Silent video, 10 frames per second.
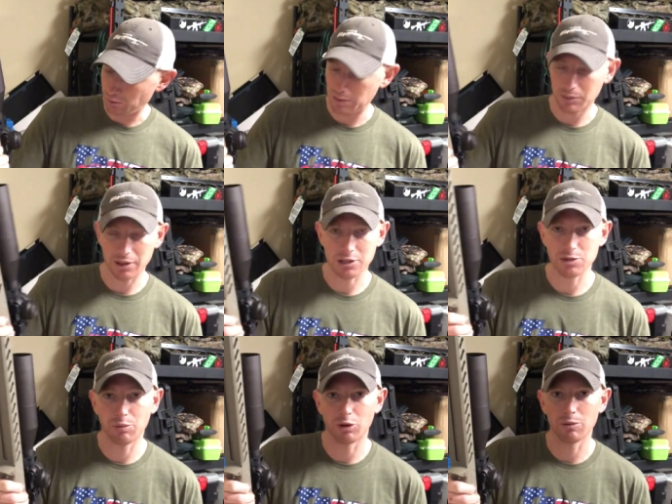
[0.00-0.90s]
people that have
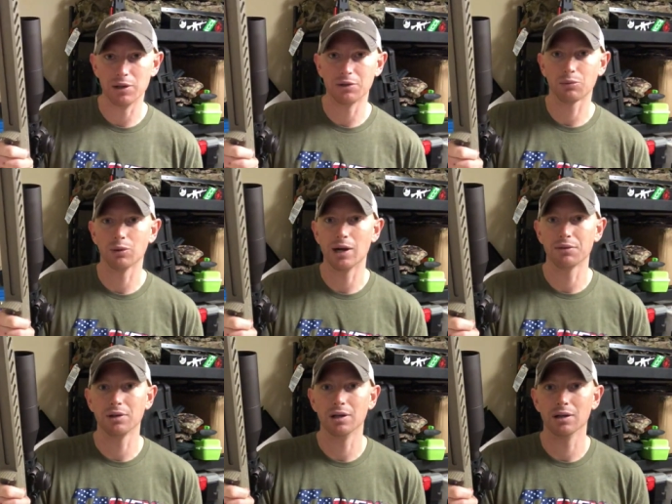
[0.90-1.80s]
supported me
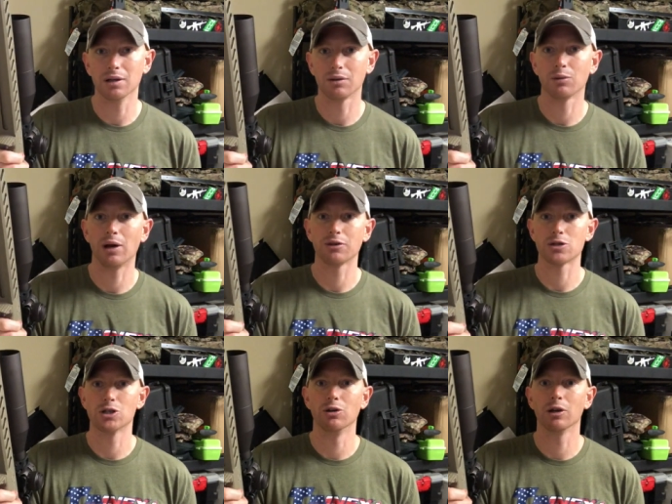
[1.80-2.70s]
throughout the
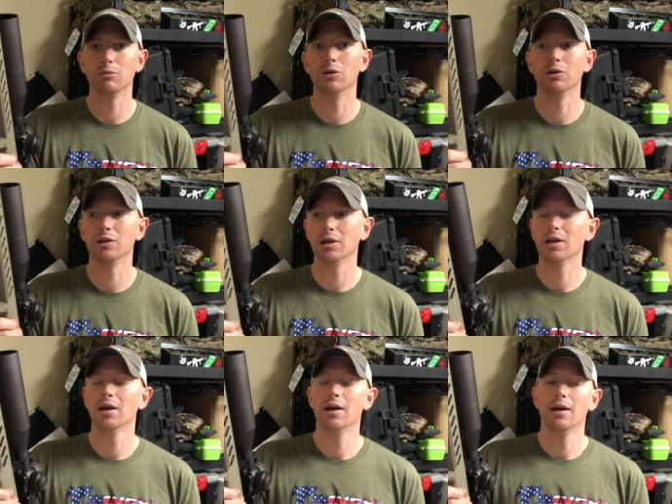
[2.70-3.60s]
shooting community,
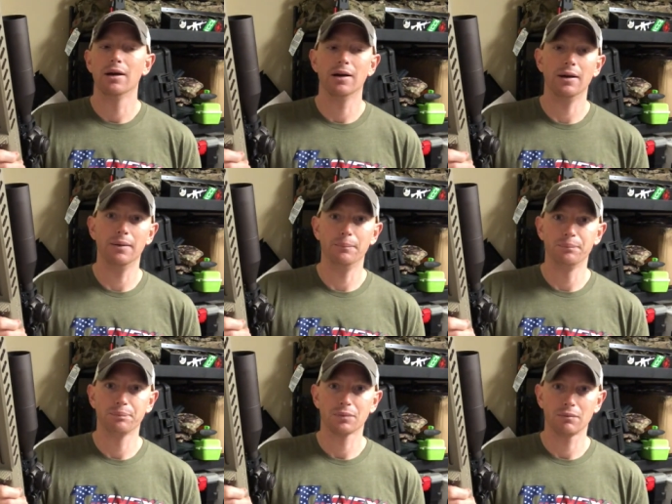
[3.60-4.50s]

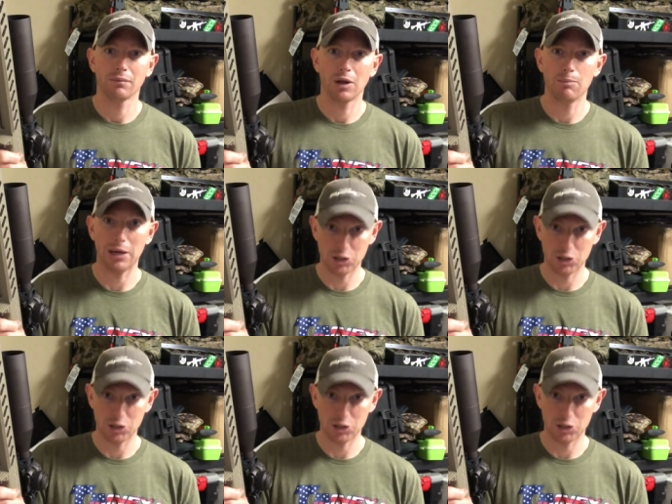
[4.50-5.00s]
my